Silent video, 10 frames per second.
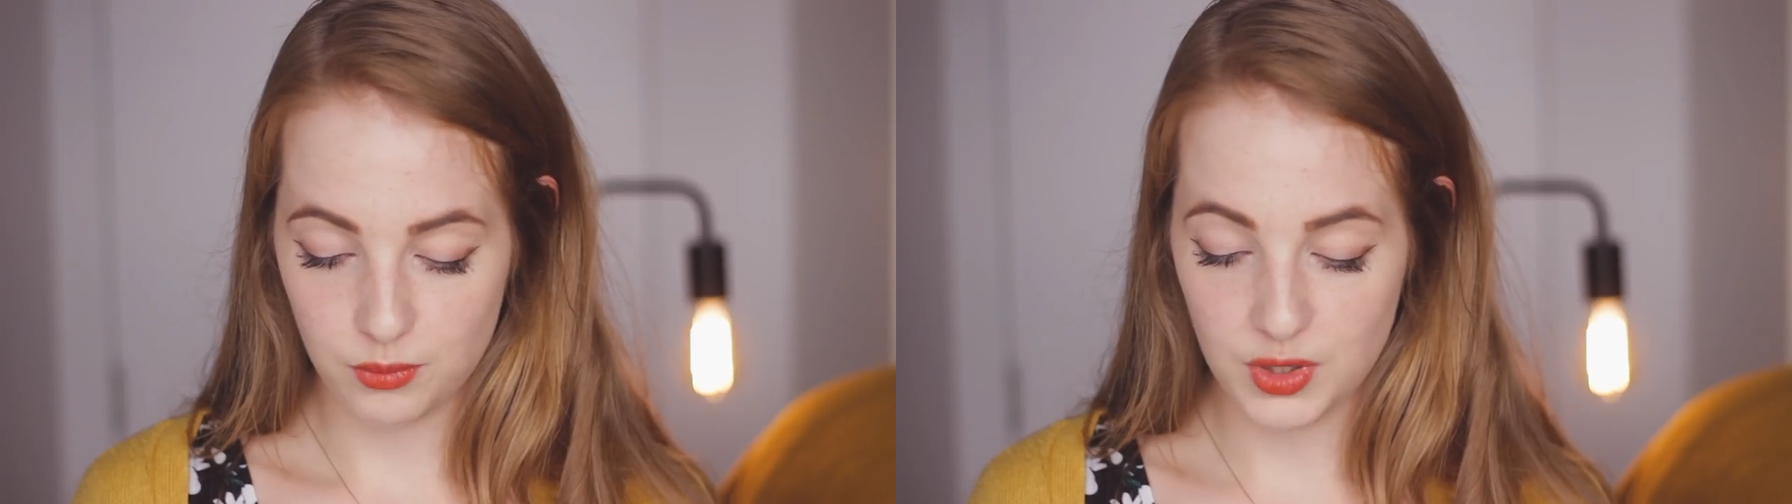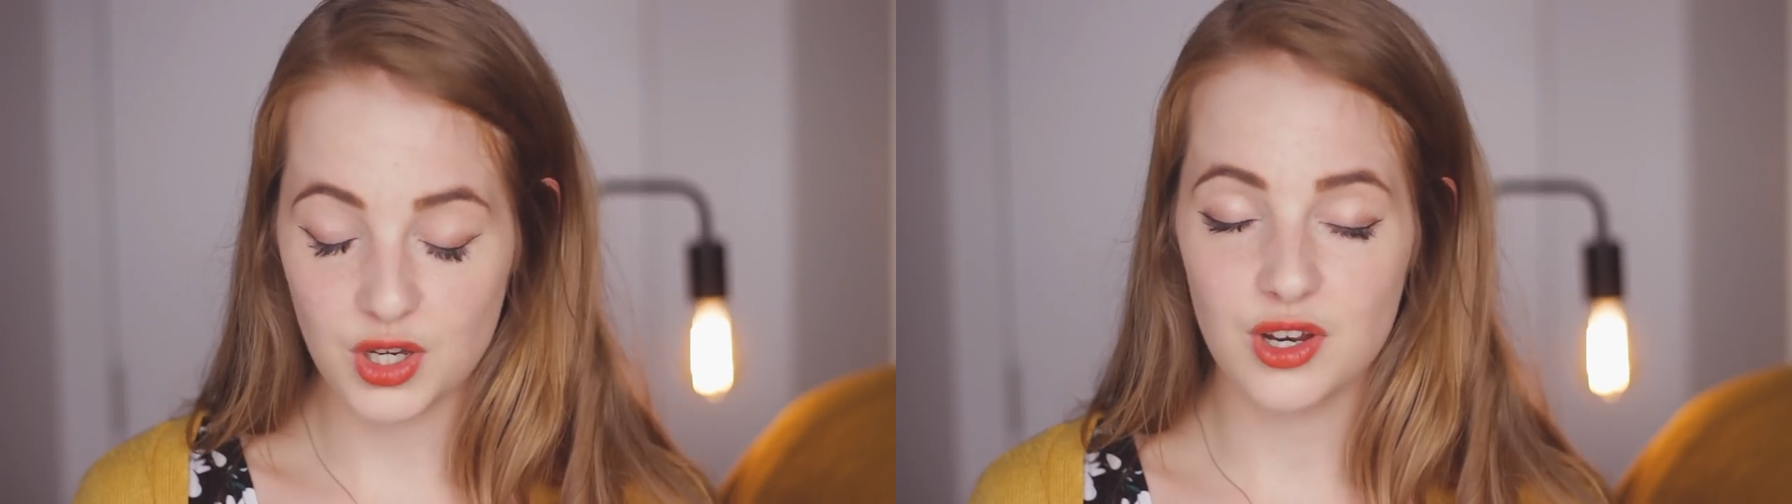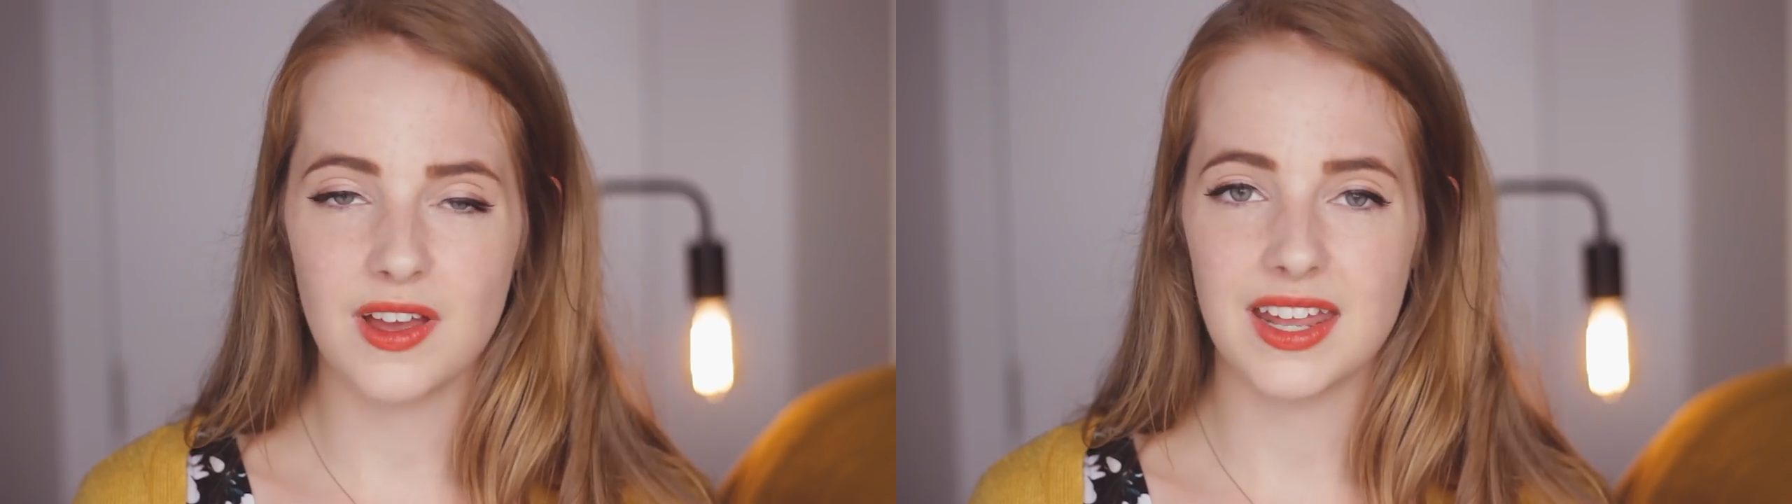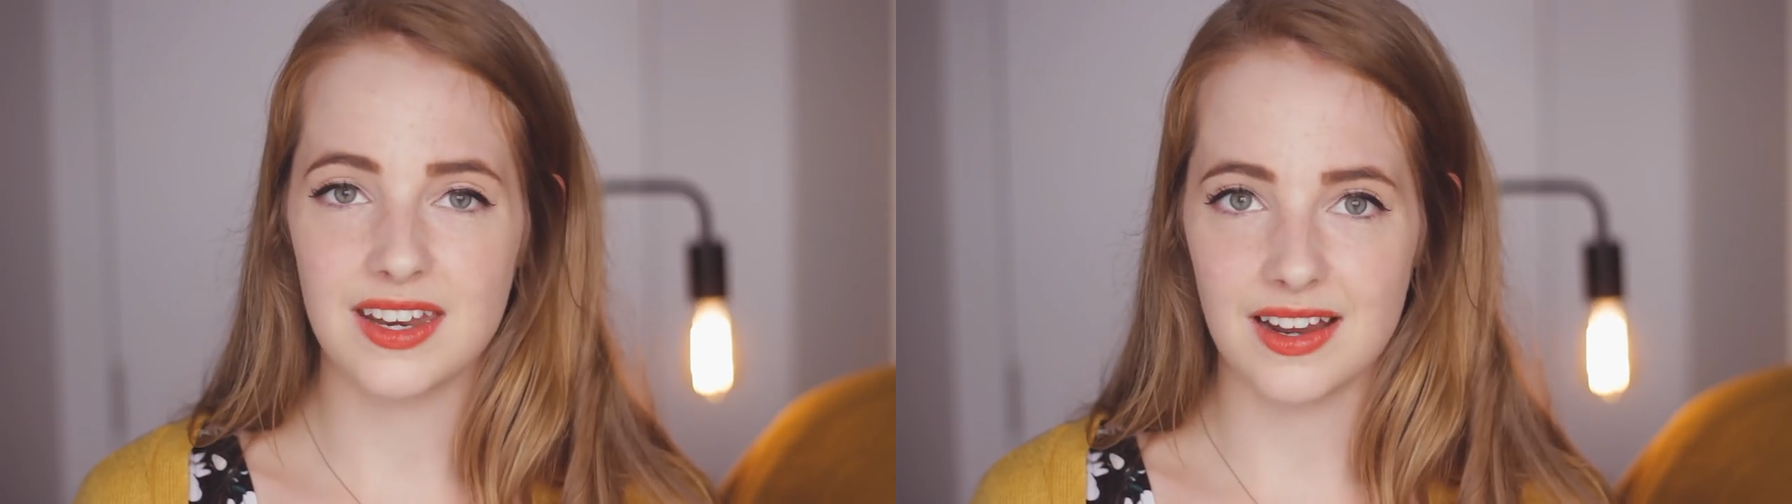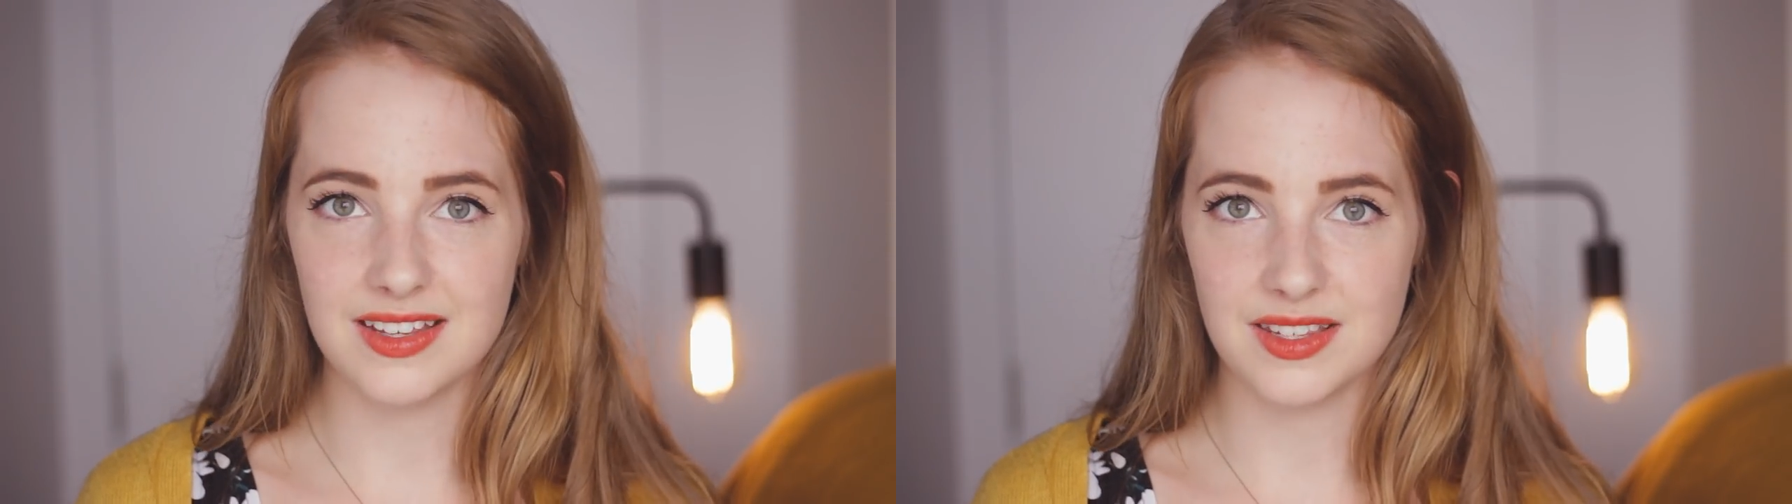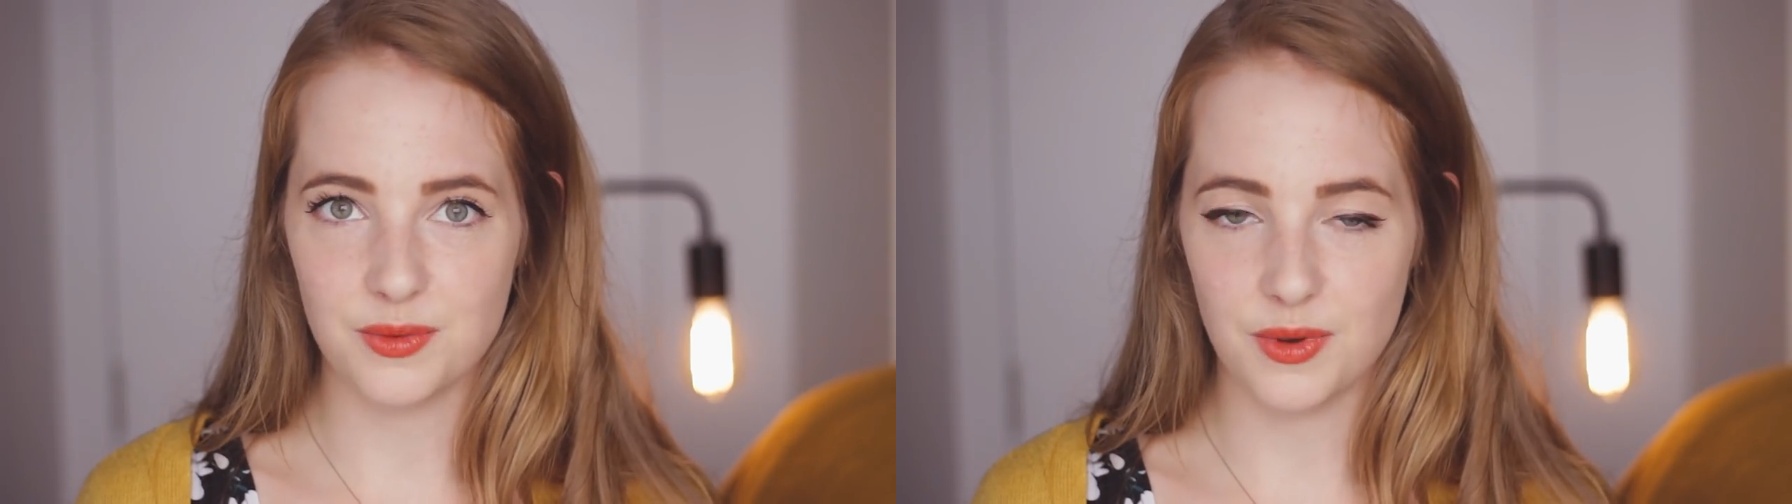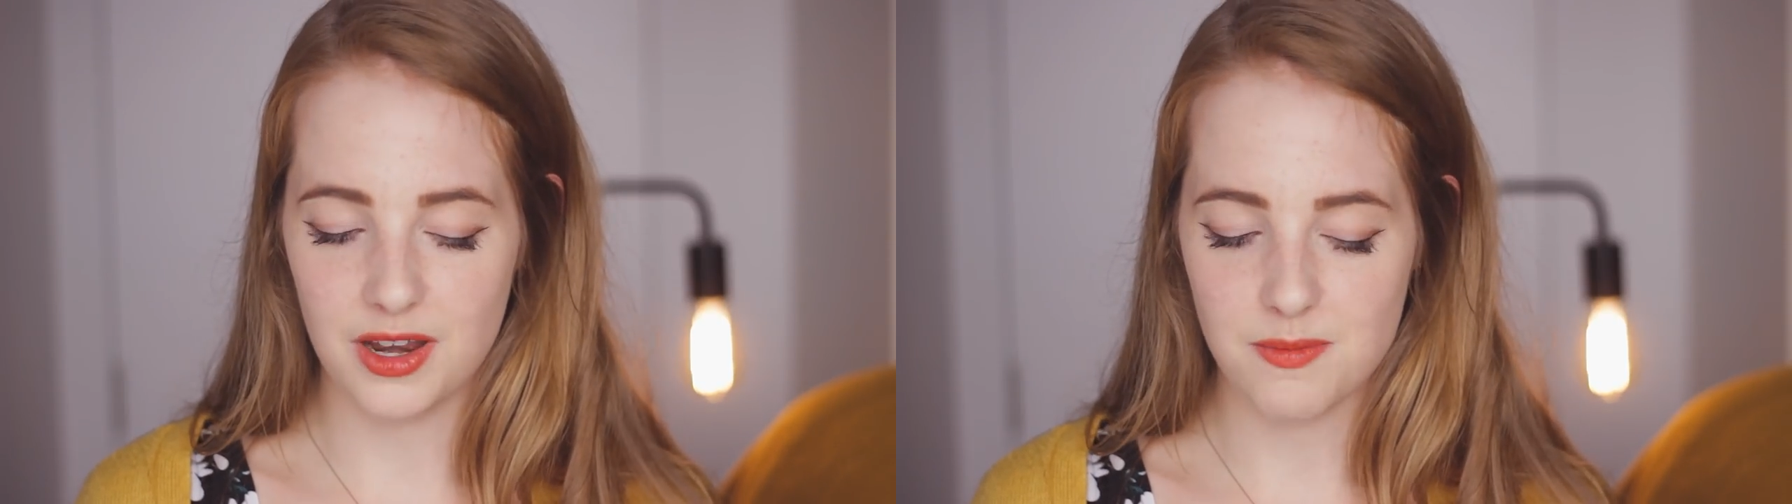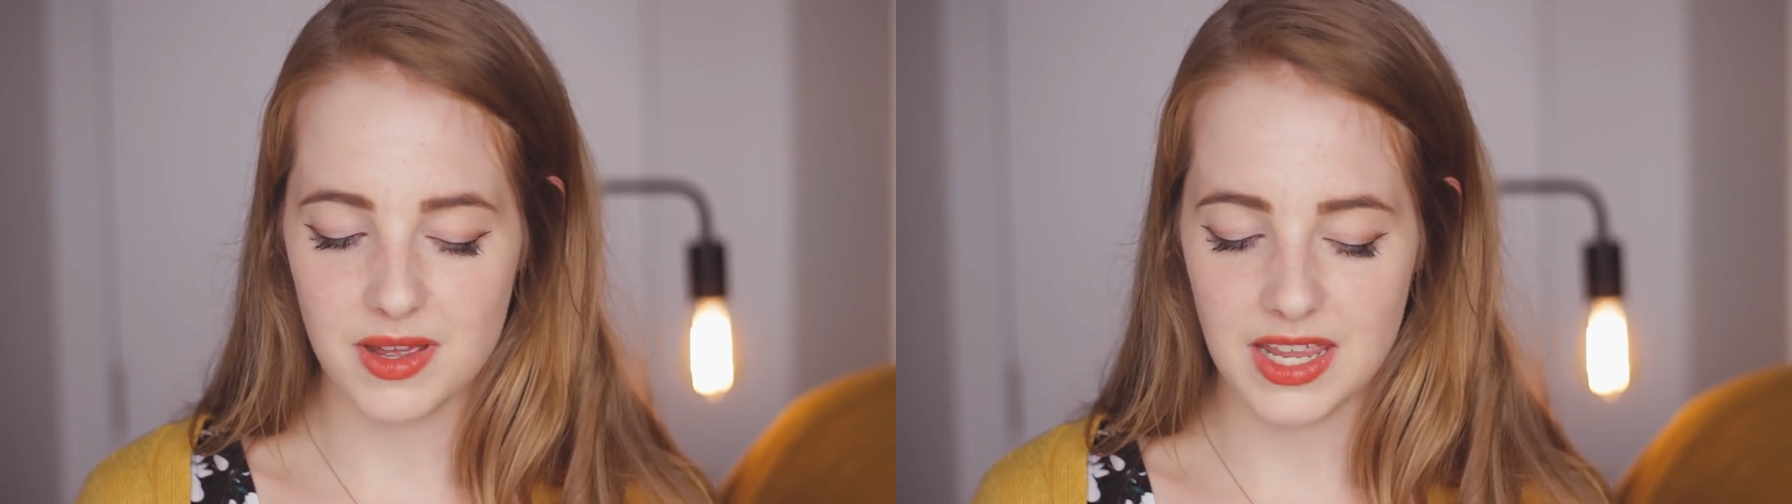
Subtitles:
We could have had a nicer one,